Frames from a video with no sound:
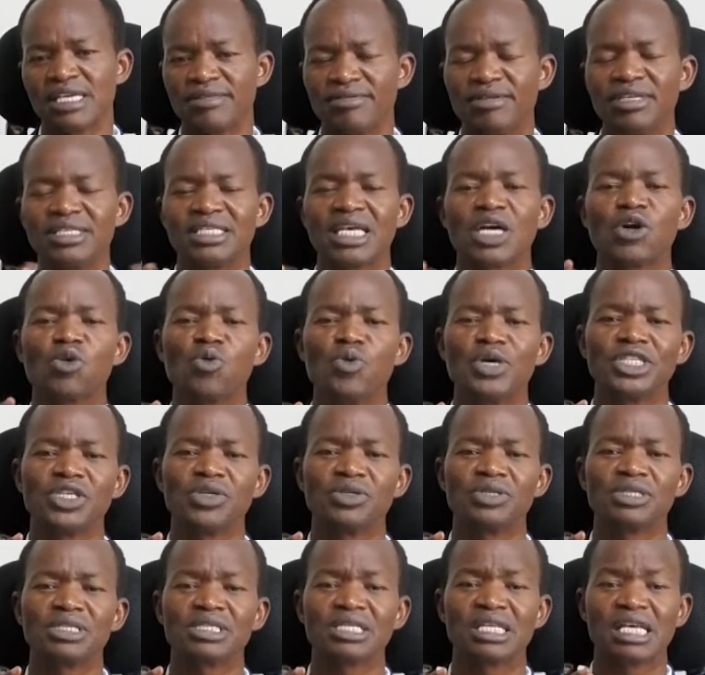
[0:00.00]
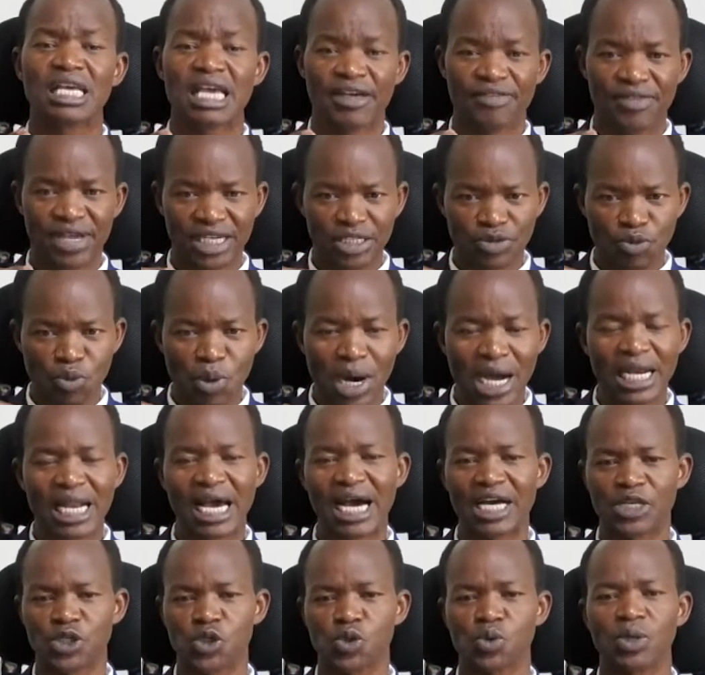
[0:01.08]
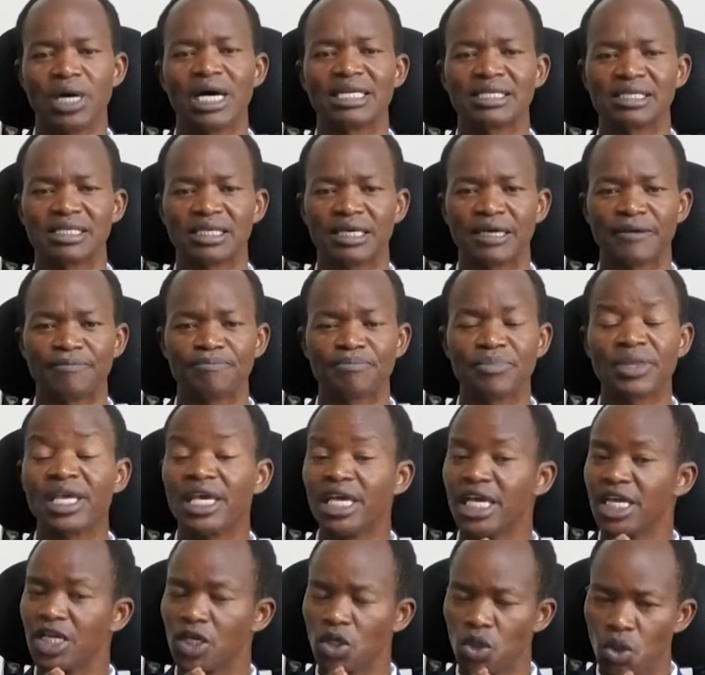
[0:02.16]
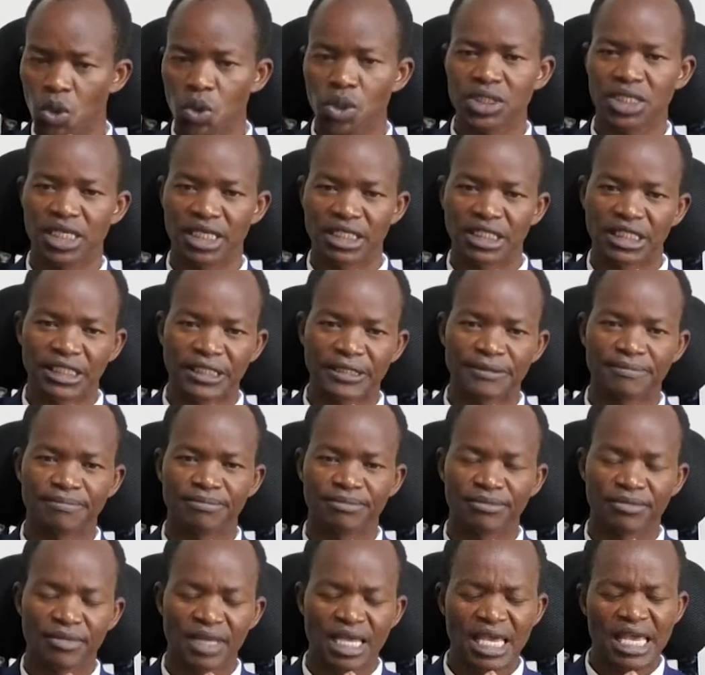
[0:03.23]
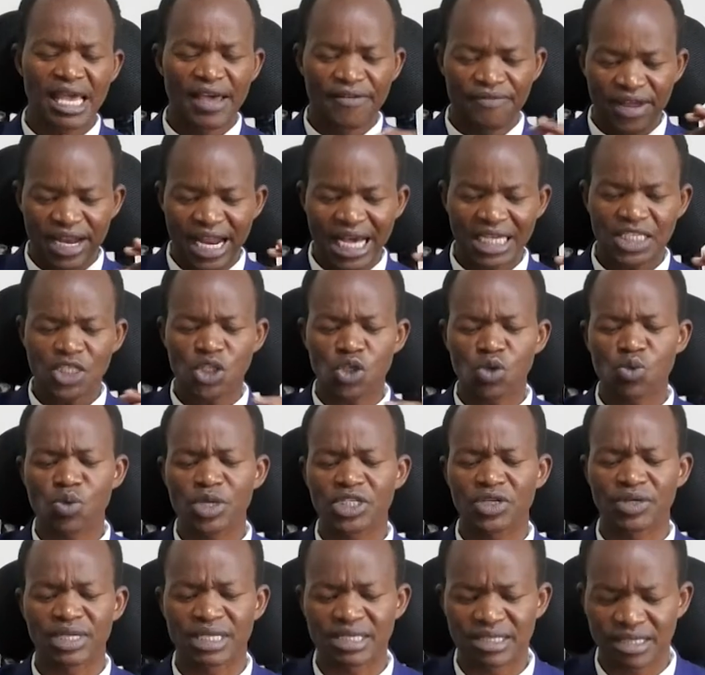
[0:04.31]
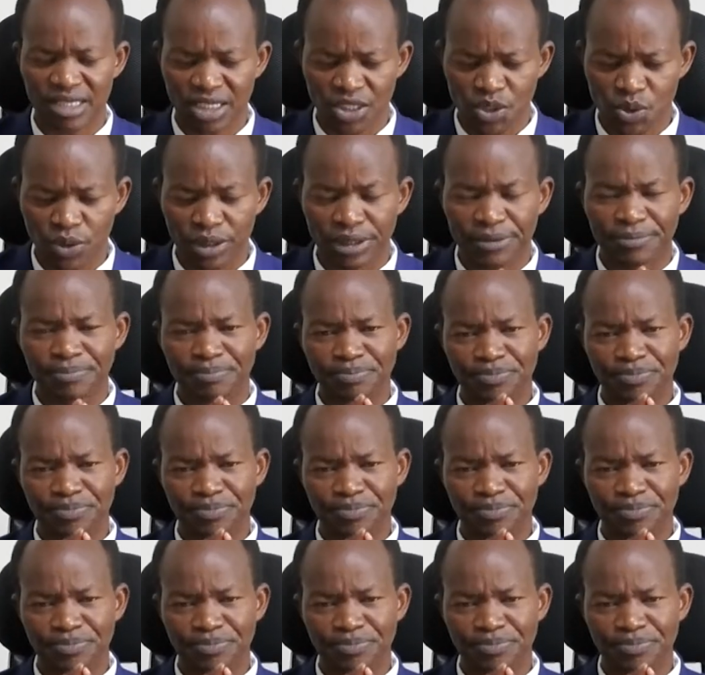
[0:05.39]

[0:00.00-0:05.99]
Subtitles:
These are questions that one has to answer in goal setting. The next question is this one.